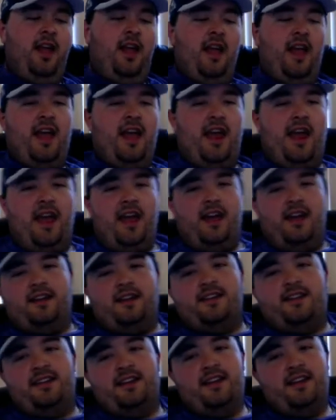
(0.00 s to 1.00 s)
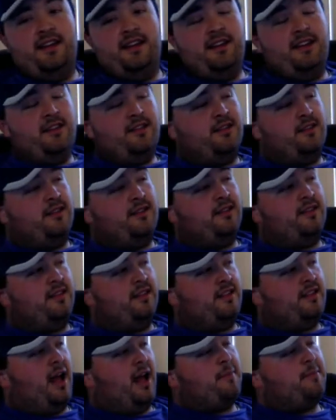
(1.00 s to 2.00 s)
And
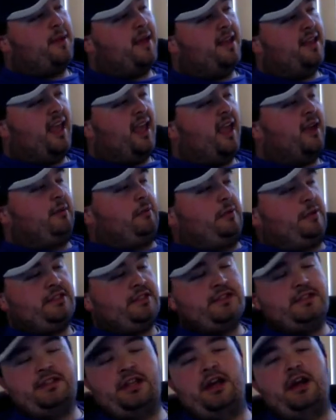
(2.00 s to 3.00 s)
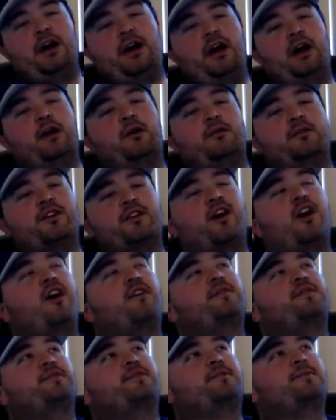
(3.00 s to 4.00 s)
the top 8 game was
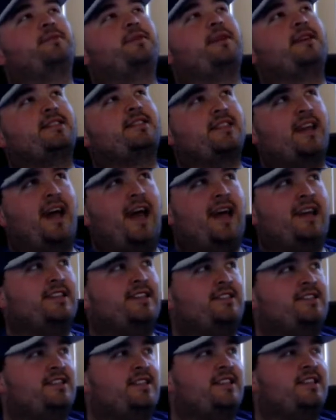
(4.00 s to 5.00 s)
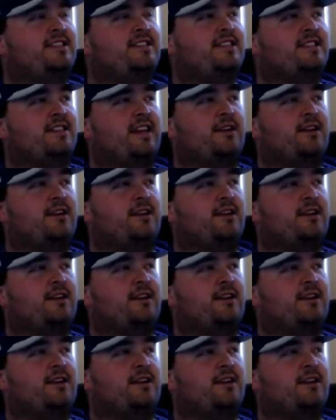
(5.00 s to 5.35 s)
awful for me, because I had to G assist.